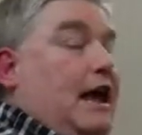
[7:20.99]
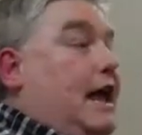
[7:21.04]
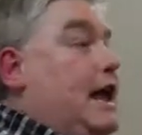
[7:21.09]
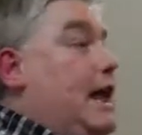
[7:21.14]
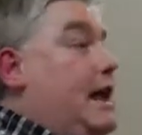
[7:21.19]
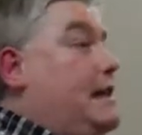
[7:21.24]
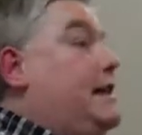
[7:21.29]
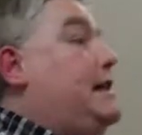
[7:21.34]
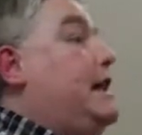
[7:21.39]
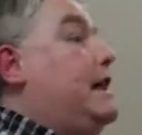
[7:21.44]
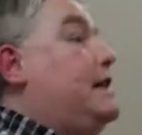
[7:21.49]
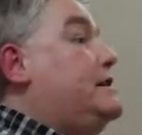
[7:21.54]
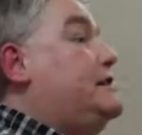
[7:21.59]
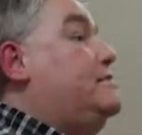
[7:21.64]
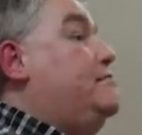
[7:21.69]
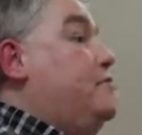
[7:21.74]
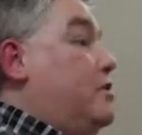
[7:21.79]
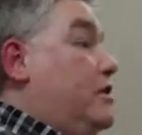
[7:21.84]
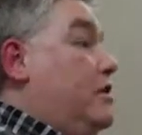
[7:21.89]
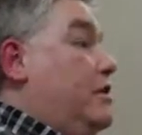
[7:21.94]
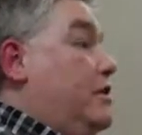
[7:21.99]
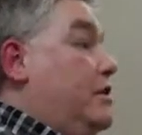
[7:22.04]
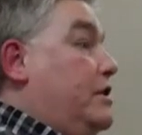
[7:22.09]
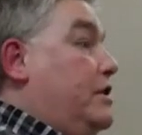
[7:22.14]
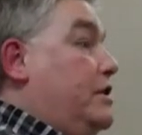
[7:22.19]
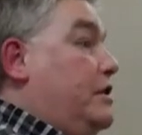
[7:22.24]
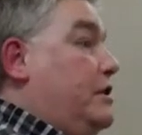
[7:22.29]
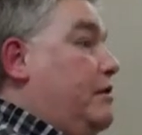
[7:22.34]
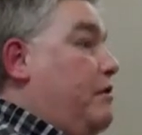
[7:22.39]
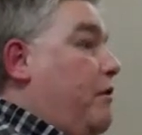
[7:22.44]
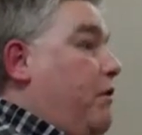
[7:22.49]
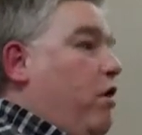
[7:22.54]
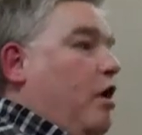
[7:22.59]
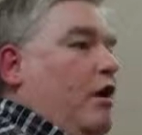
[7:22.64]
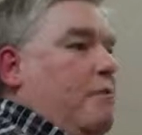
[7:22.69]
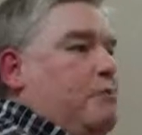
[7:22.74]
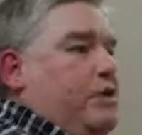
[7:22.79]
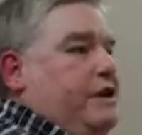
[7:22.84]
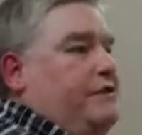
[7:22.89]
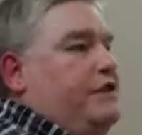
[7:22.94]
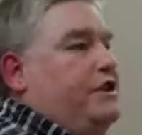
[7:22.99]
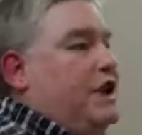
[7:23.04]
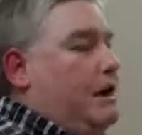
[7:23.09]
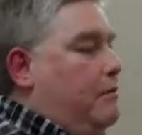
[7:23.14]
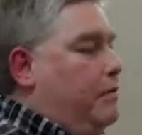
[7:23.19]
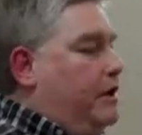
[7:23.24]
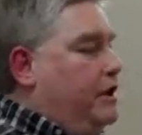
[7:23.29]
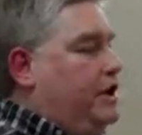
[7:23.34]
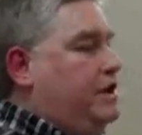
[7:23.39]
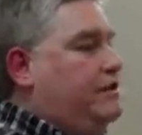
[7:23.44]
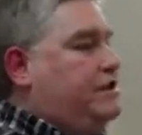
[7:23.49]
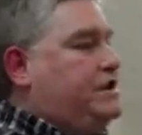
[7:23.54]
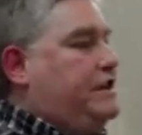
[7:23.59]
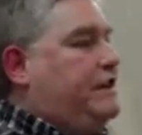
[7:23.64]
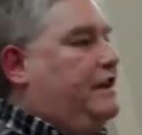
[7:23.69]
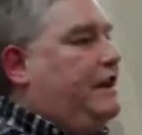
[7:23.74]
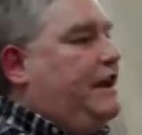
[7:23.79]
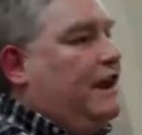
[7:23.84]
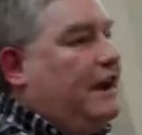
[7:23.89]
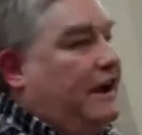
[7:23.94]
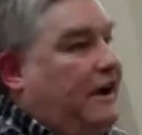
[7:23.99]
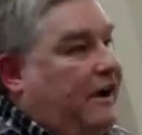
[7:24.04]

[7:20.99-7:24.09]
It does work. But if you don't want to use it,